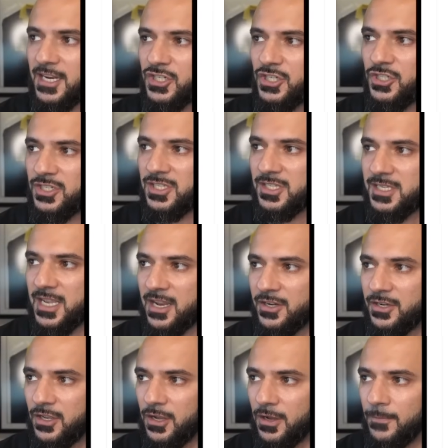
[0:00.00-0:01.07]
just a second
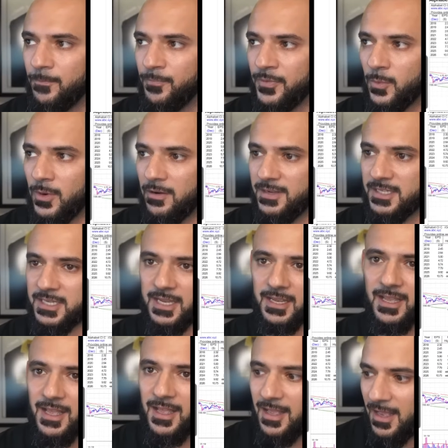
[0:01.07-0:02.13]
ago. Where is it?
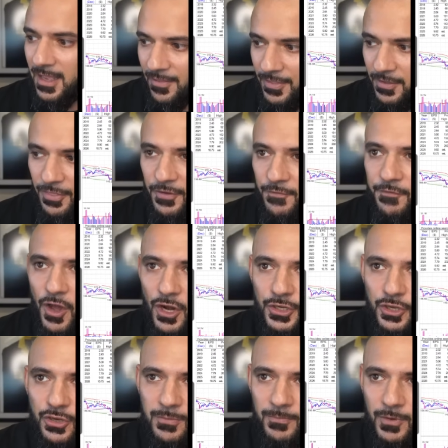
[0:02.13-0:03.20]
The
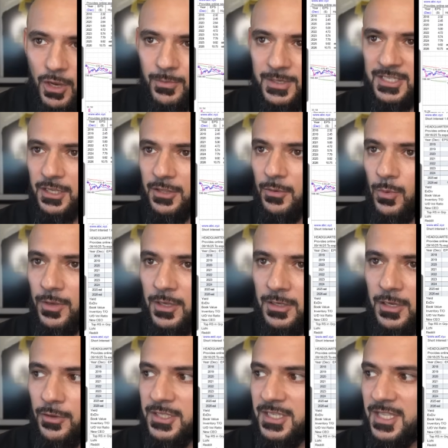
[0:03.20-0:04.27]
volume. Go to
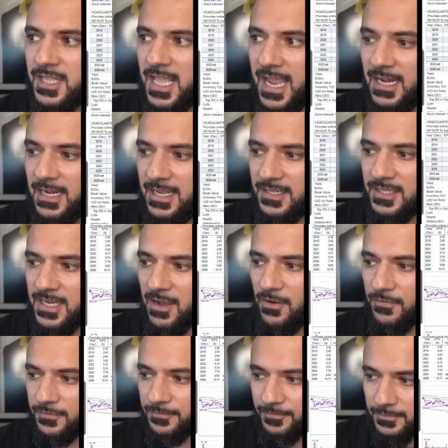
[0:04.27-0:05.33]
the daily itself.